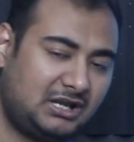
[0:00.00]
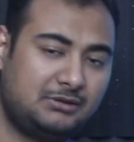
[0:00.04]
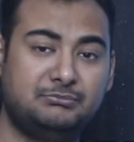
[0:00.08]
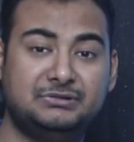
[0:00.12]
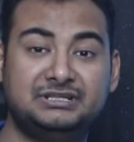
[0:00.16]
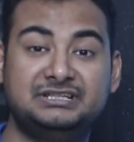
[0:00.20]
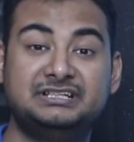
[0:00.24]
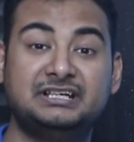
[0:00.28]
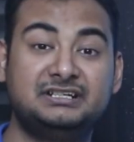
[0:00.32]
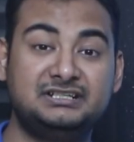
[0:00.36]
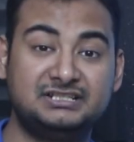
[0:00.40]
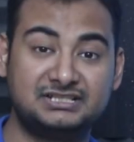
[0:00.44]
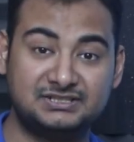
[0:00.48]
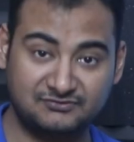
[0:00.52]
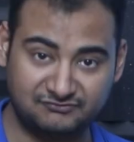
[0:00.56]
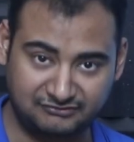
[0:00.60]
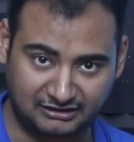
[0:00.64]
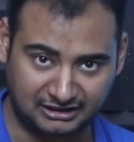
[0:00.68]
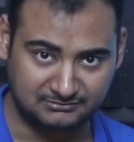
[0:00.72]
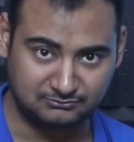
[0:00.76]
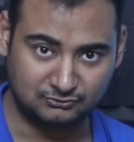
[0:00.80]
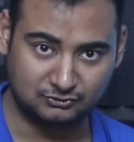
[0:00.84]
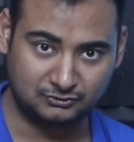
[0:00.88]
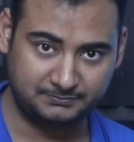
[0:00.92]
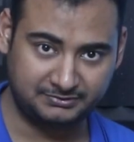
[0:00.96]
methane is
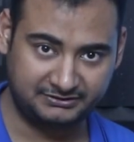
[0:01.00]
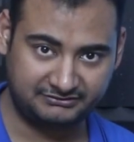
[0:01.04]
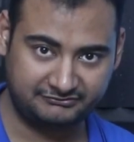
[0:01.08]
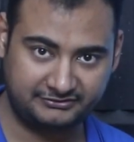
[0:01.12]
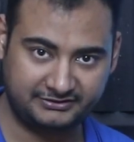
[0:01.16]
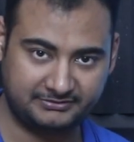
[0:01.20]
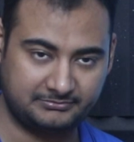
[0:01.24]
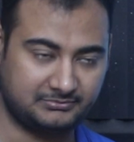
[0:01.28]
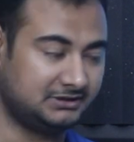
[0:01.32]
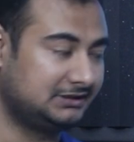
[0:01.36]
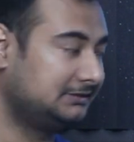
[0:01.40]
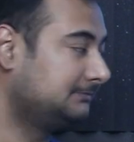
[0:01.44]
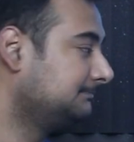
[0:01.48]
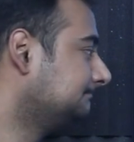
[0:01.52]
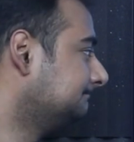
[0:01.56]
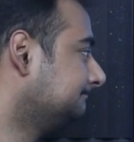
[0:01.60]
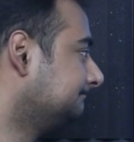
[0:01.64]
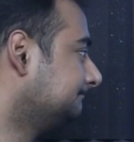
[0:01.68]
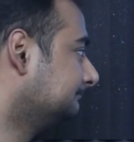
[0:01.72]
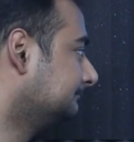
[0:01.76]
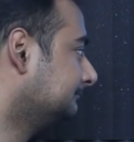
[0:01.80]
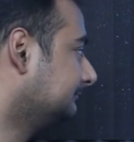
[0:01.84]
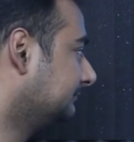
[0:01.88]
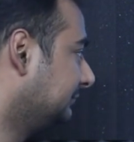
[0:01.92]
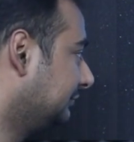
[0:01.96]
far more preferable.
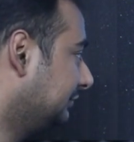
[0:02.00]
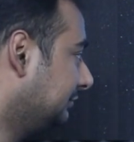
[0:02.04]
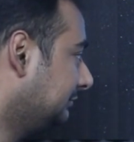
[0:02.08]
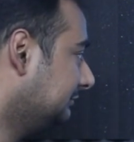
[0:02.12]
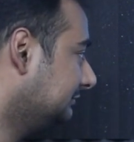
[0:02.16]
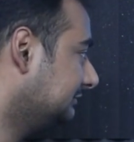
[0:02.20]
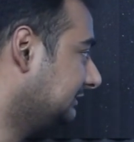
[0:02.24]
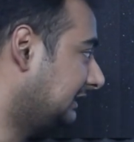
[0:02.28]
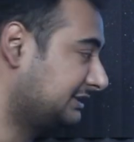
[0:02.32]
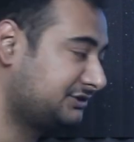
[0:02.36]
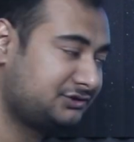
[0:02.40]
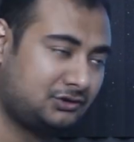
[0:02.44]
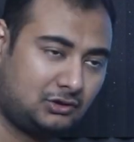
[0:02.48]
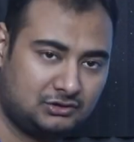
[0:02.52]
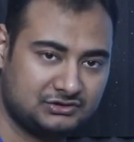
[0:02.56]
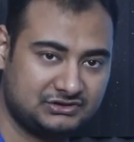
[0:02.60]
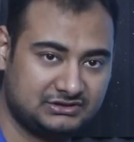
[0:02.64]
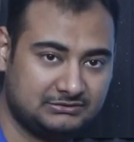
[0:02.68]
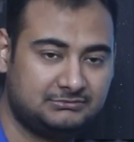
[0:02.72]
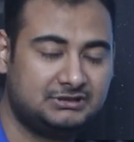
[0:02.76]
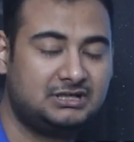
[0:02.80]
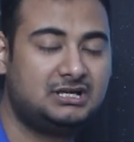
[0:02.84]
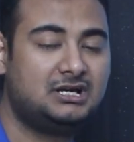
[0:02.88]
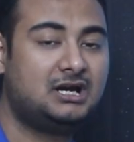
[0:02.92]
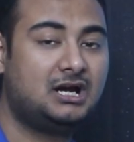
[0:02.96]
So that's
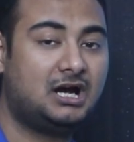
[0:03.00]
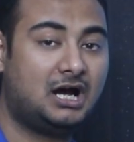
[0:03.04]
awesome.